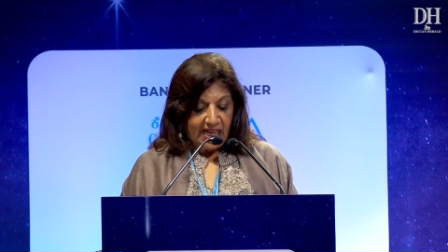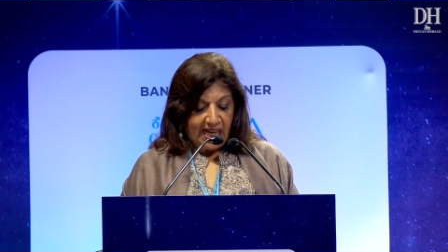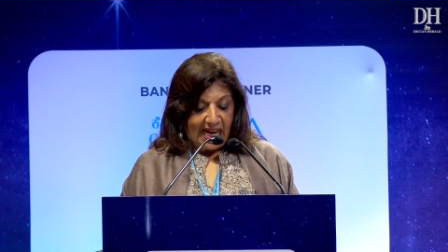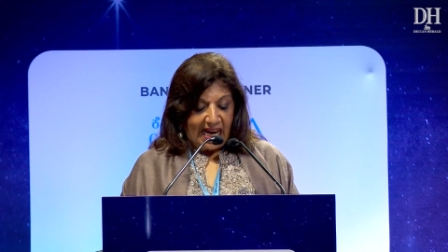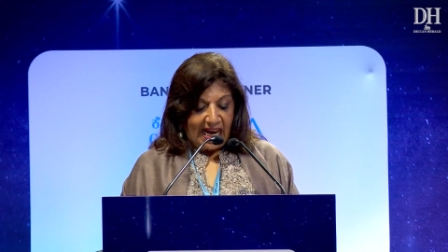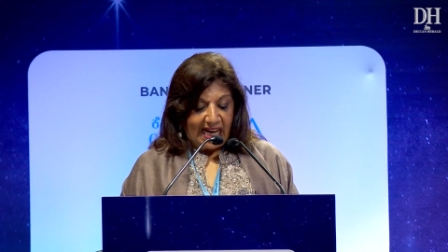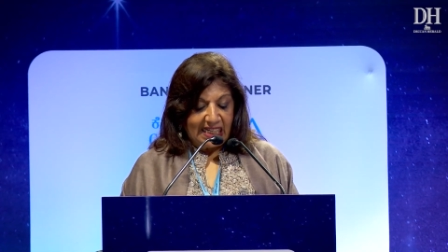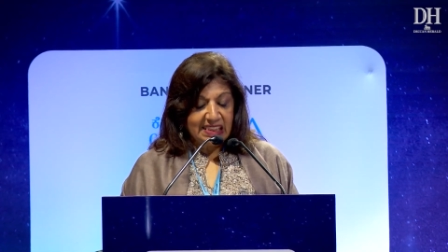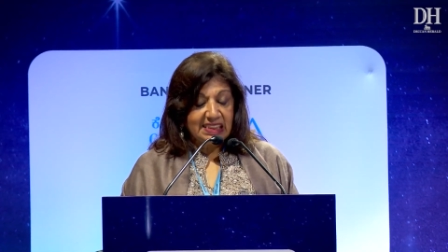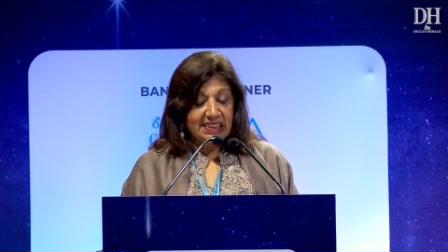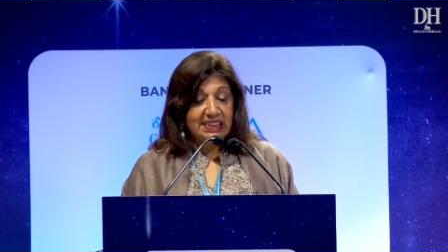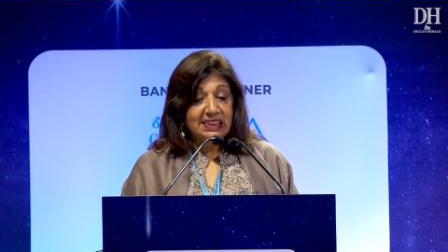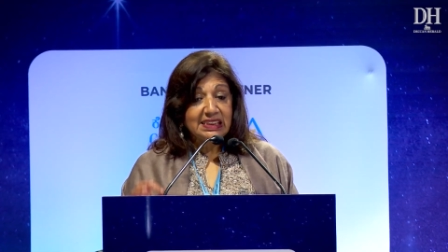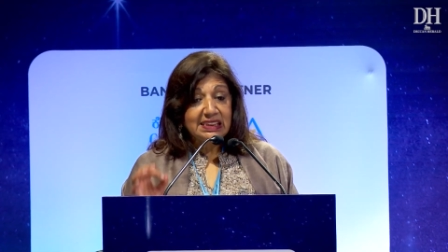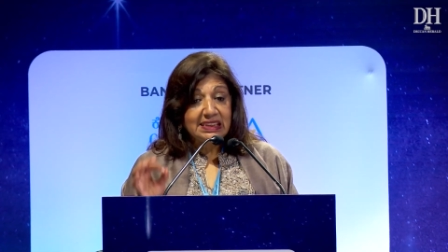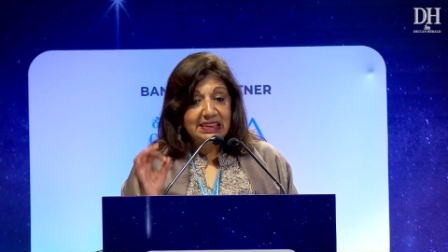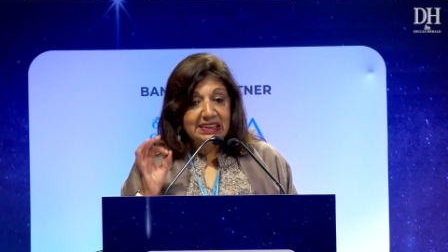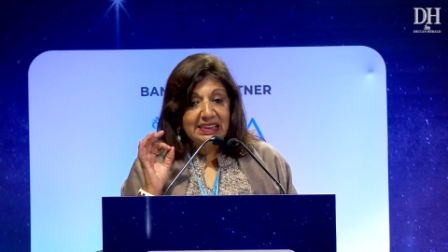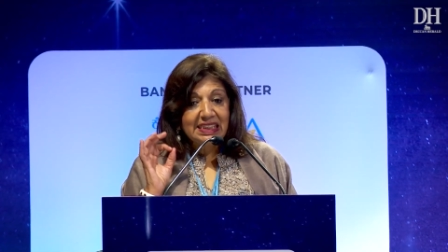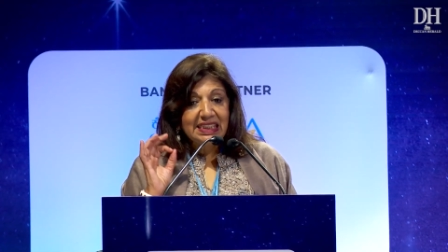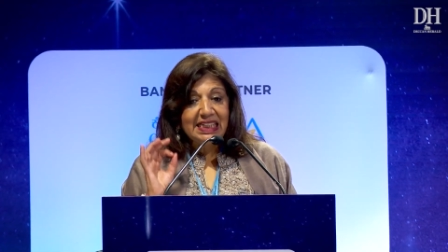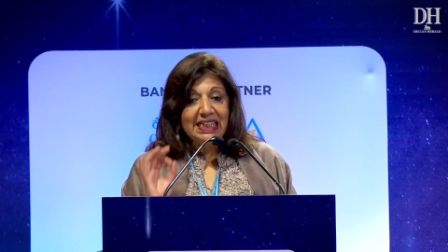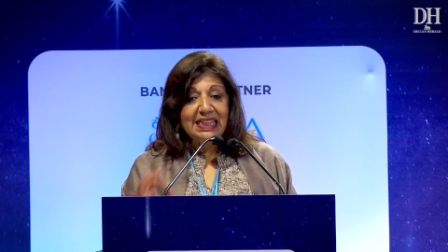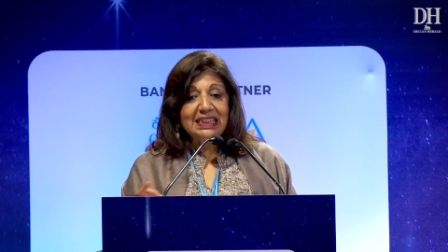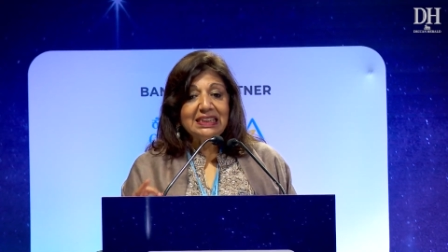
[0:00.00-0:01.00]
And it is
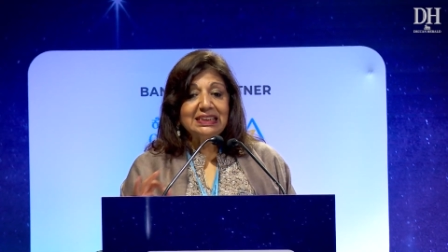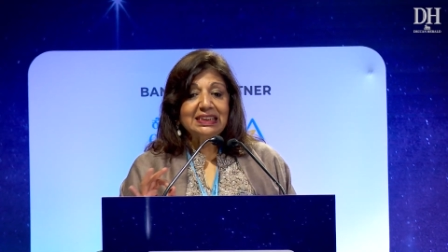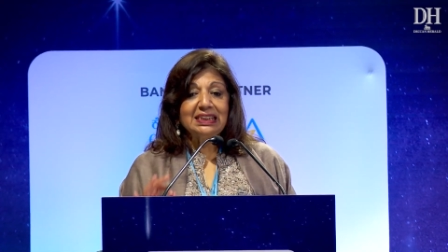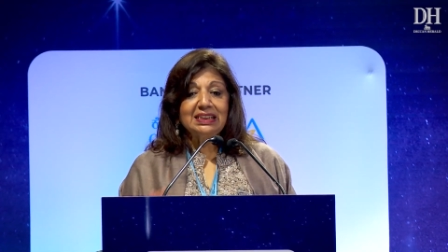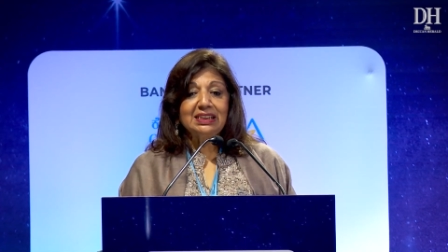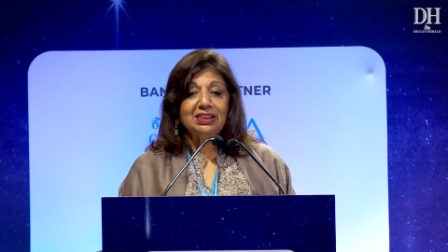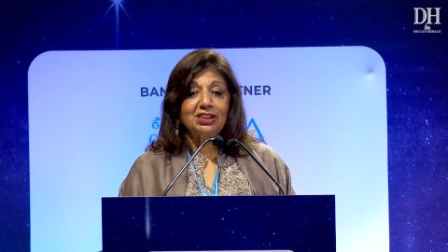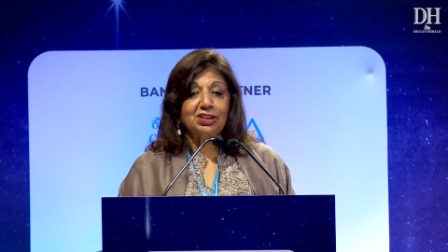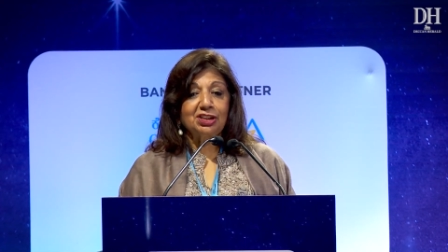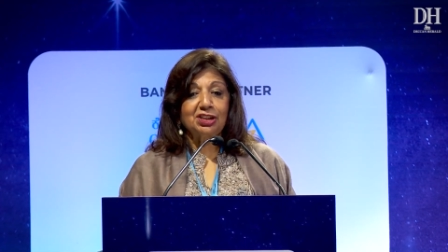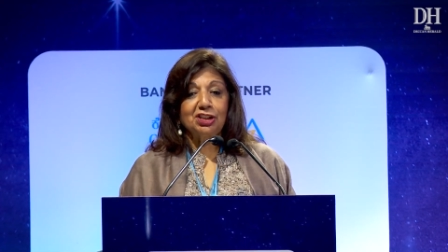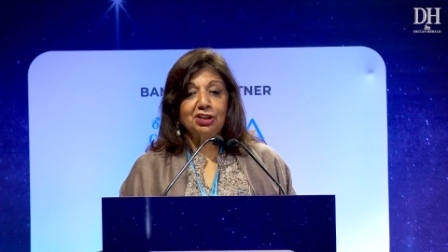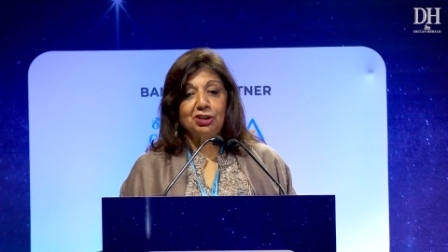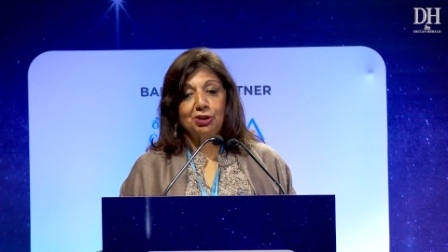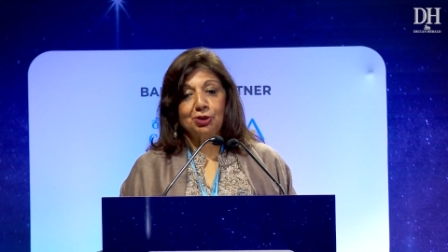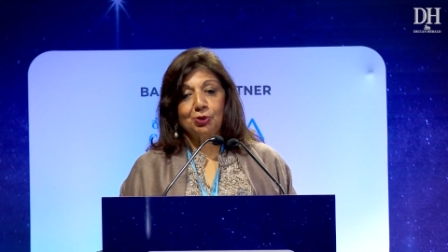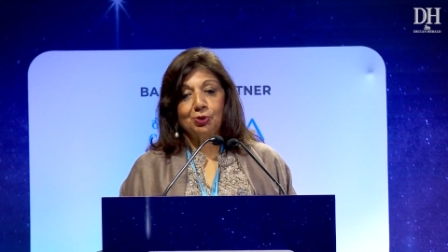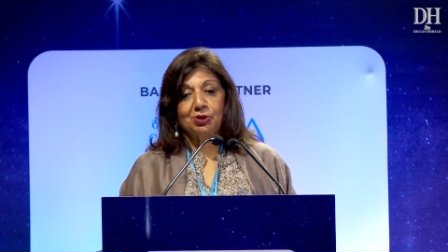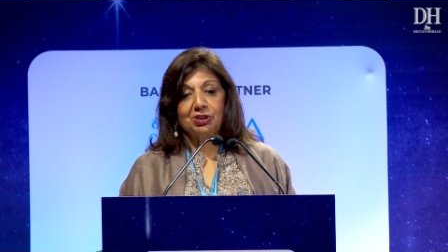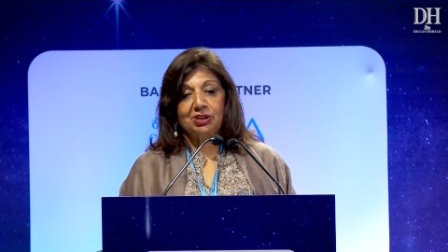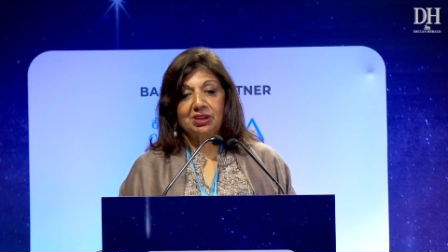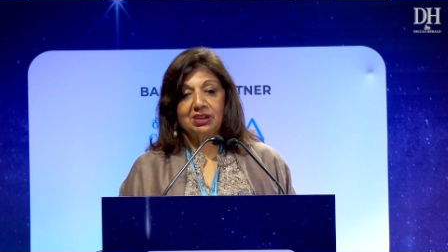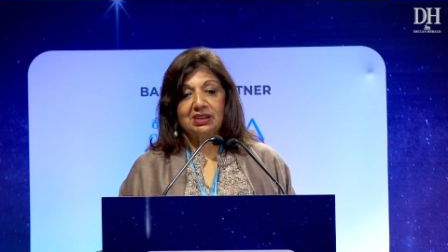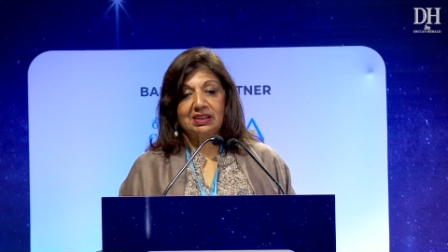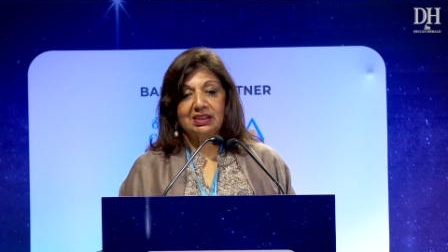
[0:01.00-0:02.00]
these
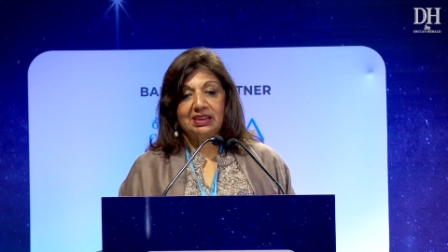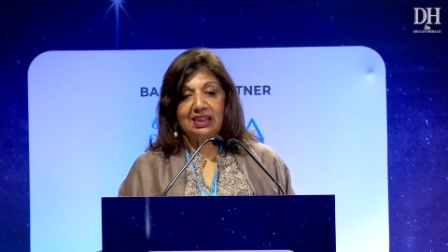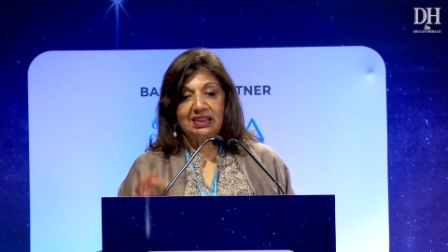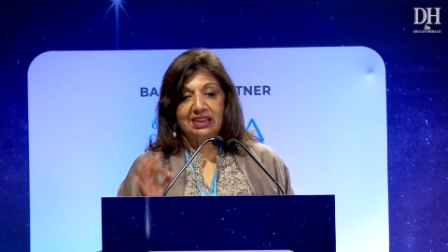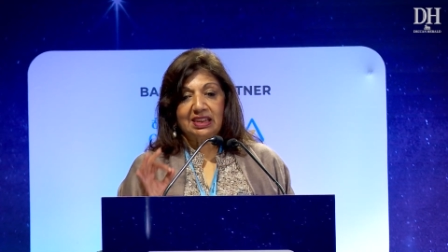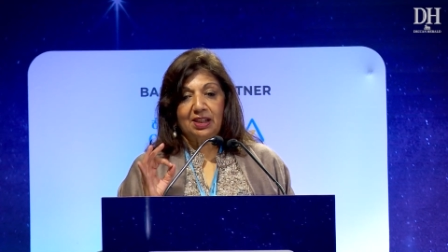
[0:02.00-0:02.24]
institutions that